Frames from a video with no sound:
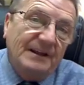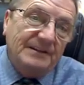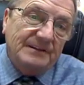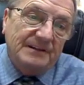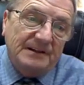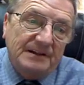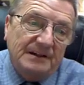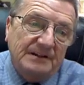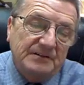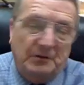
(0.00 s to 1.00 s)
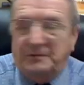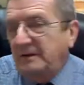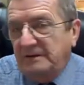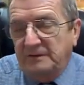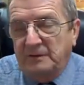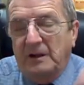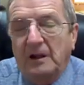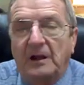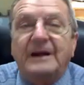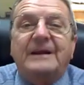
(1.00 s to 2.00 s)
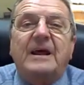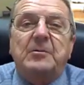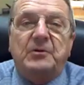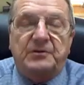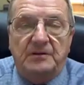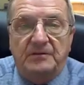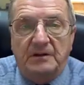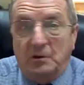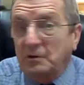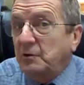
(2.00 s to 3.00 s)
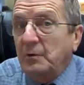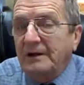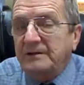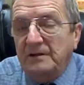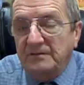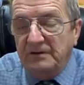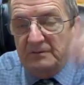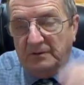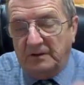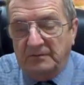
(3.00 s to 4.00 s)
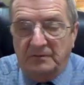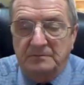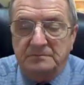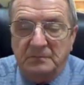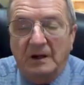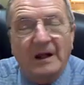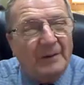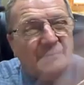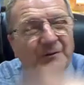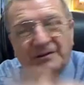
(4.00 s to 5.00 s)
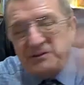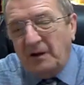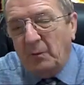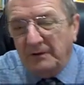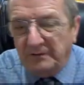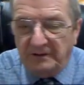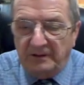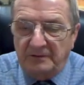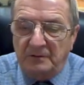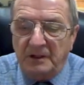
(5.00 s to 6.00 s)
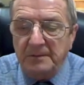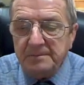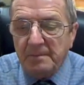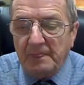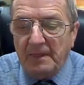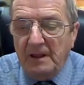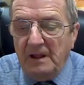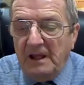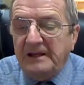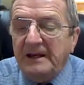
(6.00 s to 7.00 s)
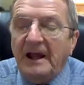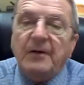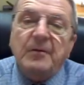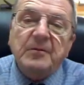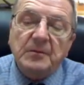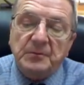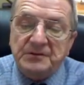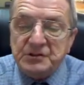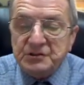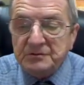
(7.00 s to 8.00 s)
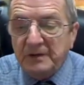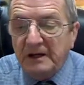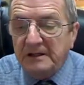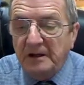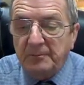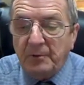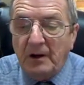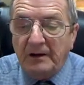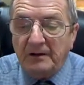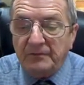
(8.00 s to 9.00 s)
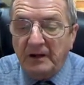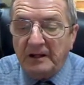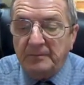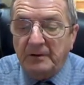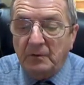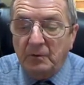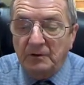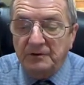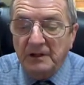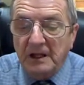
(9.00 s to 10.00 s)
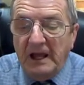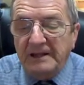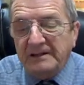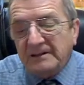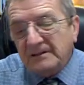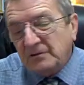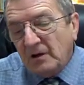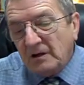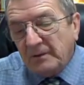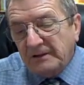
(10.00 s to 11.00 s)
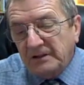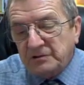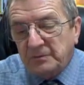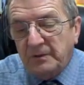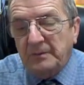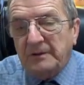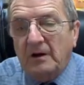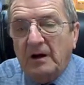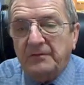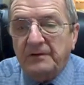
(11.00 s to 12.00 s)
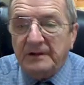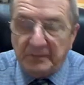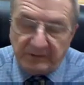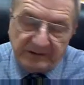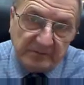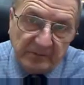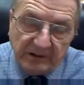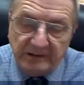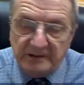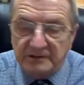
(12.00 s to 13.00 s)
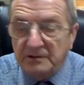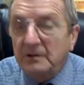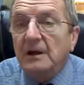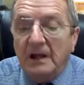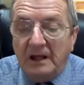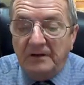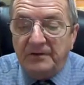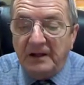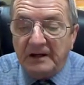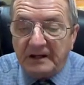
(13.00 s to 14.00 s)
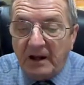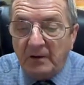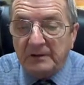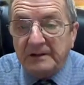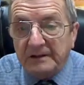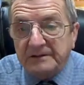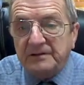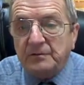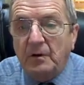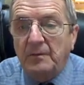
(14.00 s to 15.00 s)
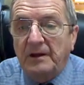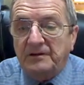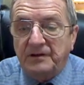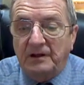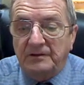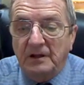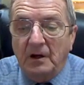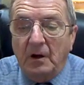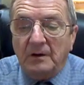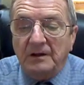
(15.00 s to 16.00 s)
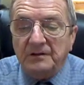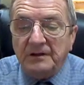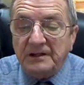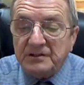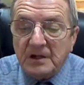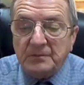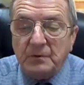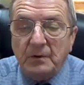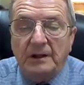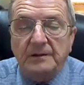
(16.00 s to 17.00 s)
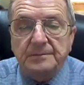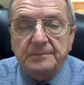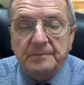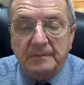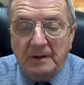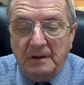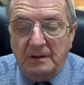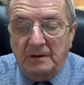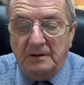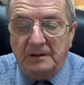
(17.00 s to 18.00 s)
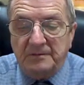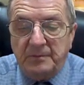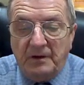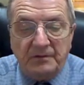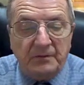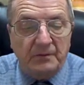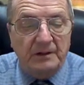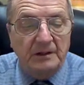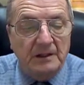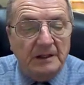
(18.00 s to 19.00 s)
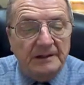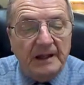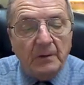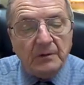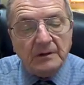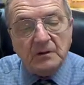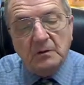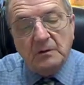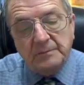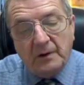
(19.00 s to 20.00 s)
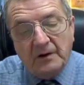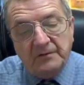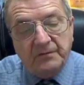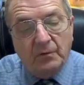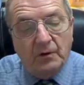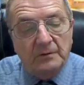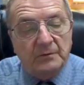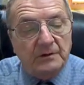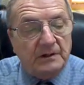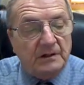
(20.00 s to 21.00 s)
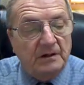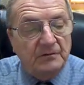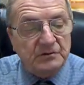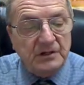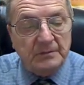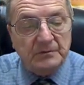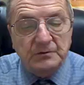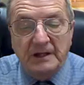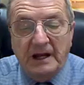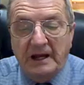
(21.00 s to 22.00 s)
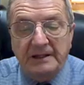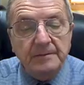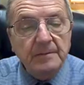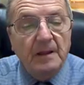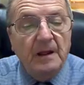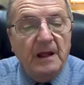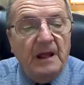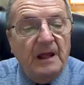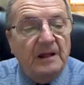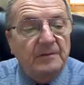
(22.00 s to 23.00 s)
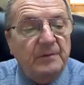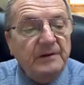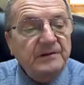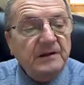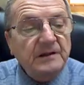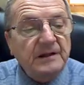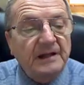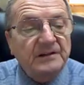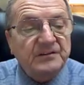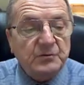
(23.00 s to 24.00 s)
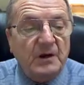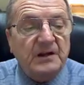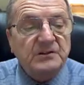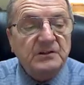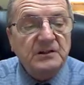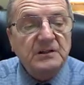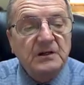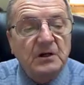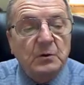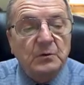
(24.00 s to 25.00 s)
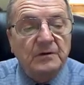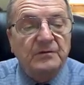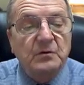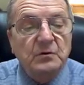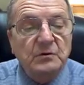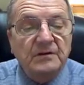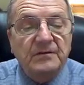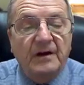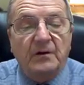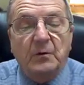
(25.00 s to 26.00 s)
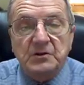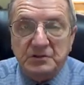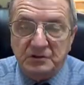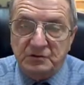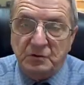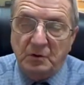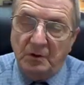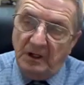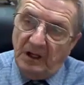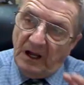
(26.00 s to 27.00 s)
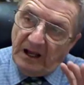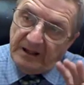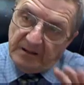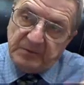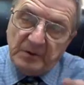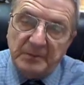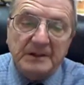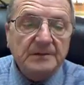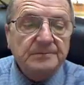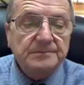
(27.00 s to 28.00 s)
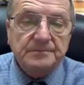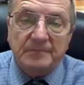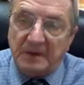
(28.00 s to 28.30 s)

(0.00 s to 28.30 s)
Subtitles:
at at a cable TV or direct TV, whatever. I'm not trying to sell one or the other. Okay. And then how I'm going to position my product, for lack of better words. And then they're going to talk about the initial public offering, how I'm going to get the money in there. And if you had accounting, this will all make sense. Okay, so that's chapter 8. Okay, that's part 3. Now we're going to go on part 4, and we're going to cover chapter 9. And basic in 9, the strategy, review, evaluation, control. I implement it.